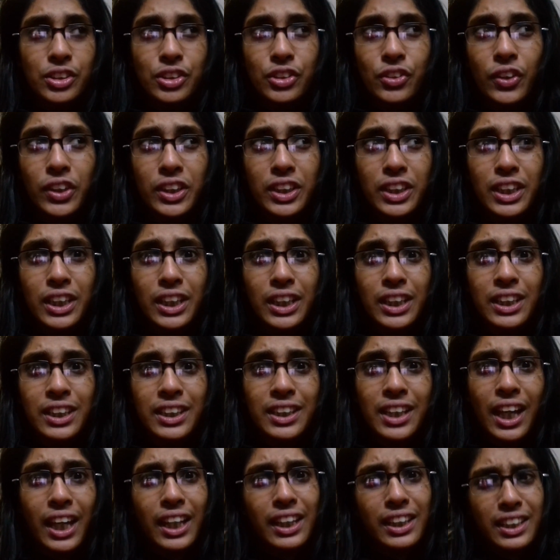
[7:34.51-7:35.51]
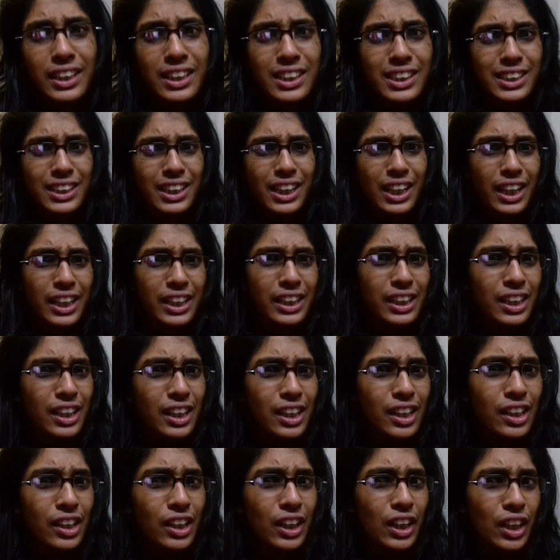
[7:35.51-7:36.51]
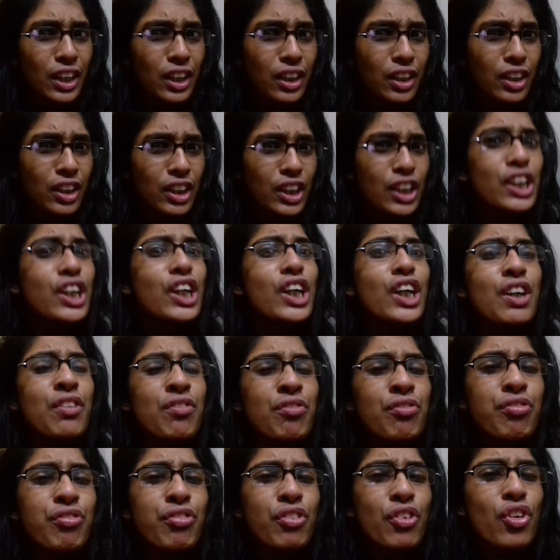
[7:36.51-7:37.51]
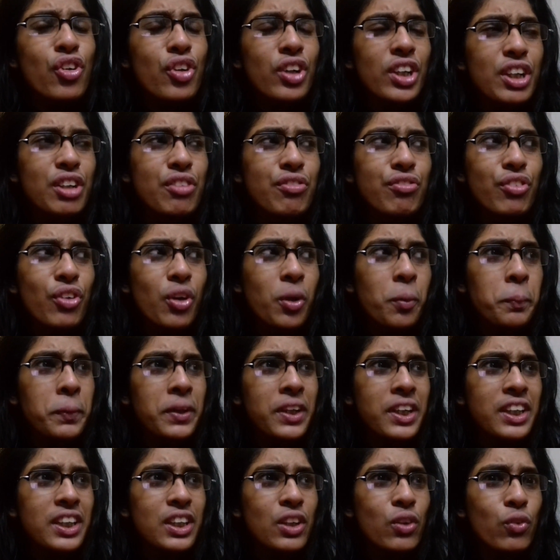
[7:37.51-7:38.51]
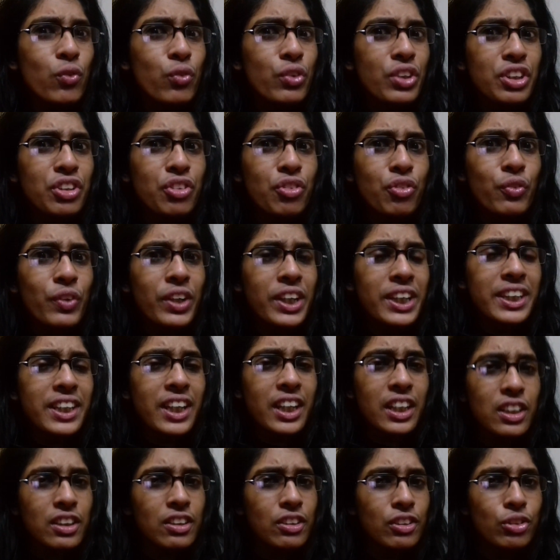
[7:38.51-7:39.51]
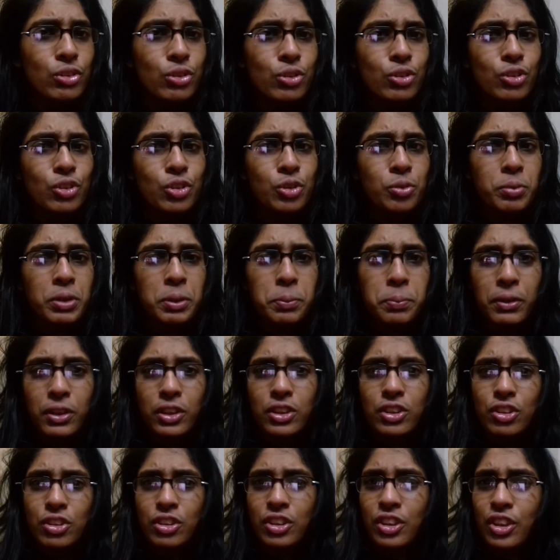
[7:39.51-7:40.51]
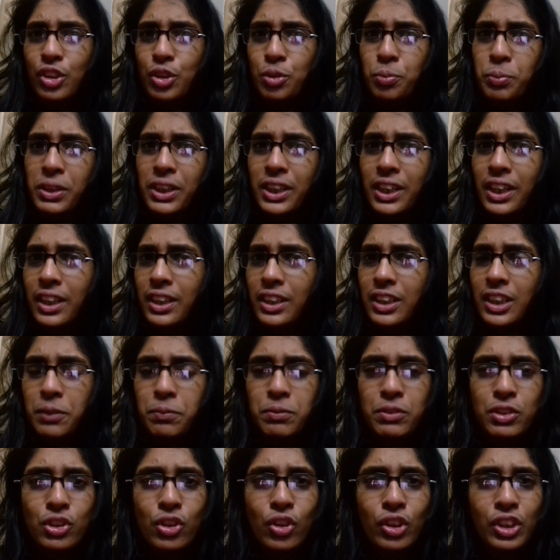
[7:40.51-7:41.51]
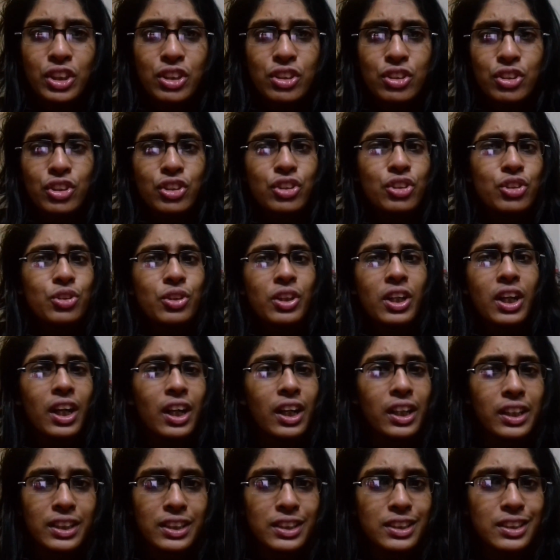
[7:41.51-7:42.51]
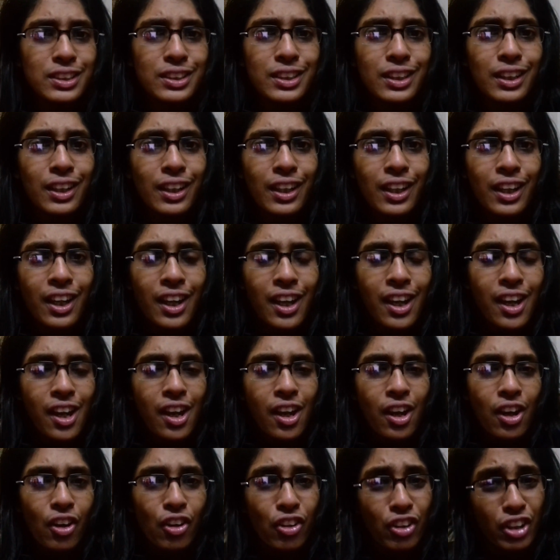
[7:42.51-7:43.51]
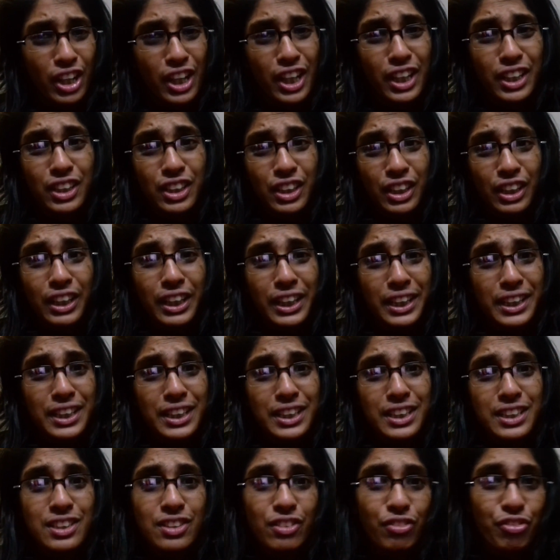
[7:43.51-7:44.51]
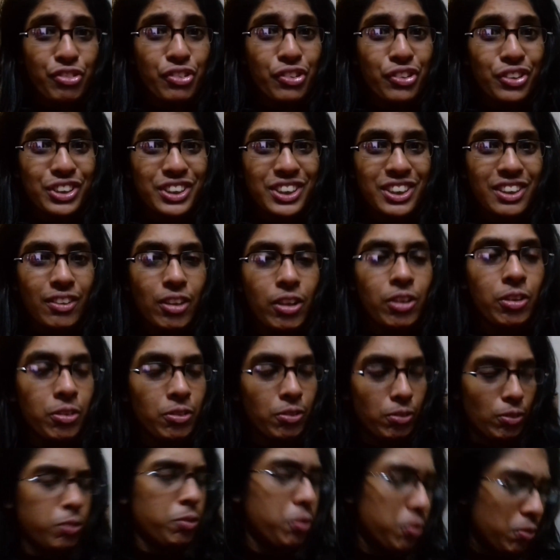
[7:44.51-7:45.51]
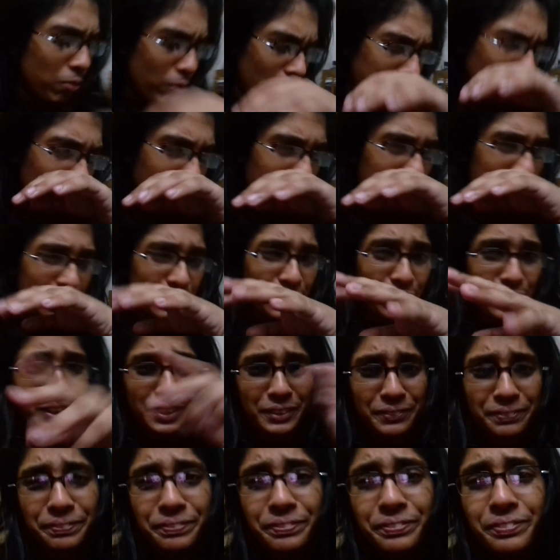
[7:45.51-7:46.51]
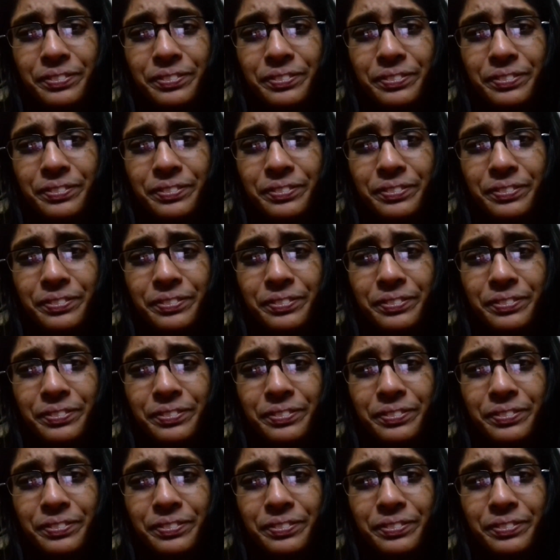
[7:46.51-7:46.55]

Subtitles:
So I think that is kind of comforting for me in a weird way, that you people don't know me and I'm talking to you guys, and the ladies, of course. Sorry.